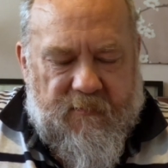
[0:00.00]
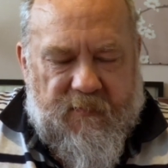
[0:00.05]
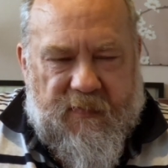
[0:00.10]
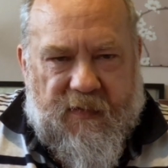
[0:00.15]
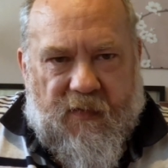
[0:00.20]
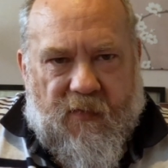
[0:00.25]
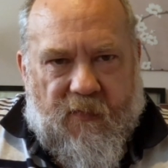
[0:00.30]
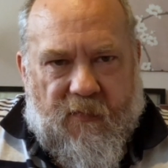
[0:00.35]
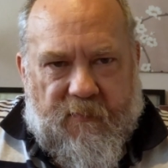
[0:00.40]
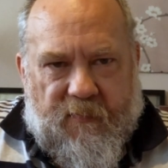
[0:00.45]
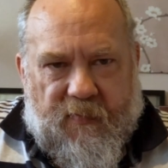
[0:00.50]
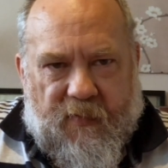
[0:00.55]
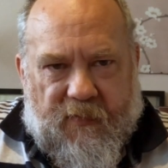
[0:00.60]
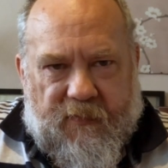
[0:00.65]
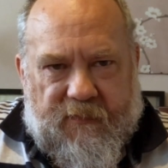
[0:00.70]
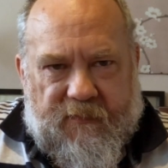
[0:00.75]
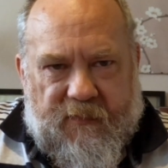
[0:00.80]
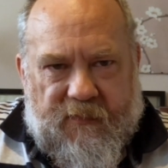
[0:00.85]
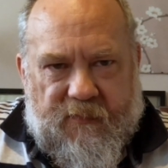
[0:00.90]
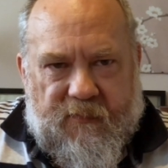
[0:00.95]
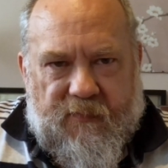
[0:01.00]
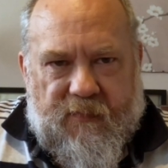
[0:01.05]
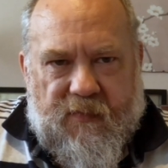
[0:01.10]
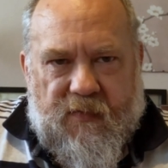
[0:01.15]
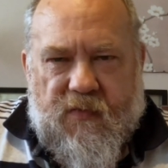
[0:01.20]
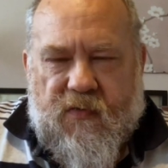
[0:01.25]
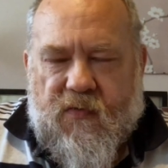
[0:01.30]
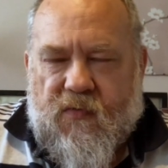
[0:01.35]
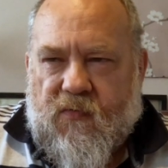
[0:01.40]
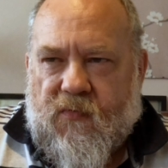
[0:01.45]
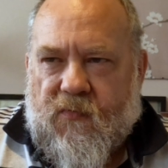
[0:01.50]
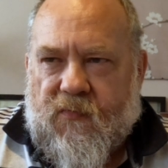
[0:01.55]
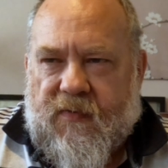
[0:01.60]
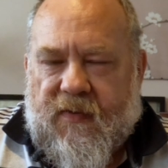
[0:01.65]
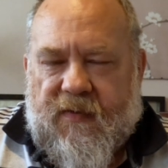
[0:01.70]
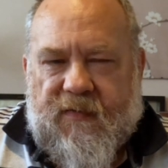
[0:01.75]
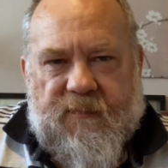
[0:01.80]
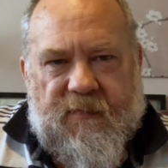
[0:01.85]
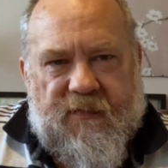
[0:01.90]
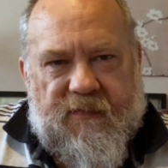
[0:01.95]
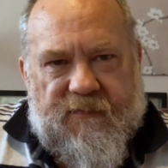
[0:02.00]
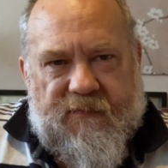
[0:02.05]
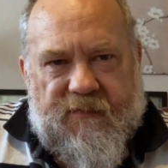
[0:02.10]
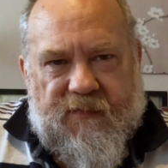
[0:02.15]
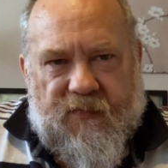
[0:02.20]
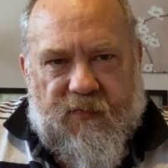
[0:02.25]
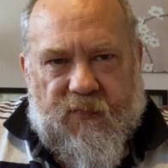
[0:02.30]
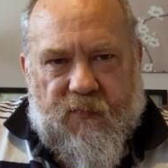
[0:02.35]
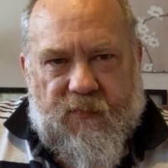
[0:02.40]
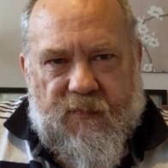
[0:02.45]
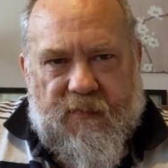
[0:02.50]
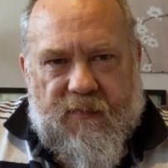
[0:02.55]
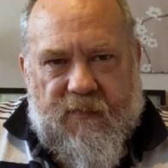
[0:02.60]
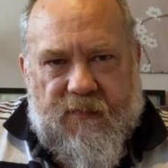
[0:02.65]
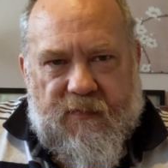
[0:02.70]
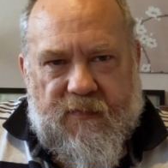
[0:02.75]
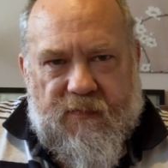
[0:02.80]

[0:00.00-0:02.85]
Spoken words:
bit of hot pot or a nice bit of stew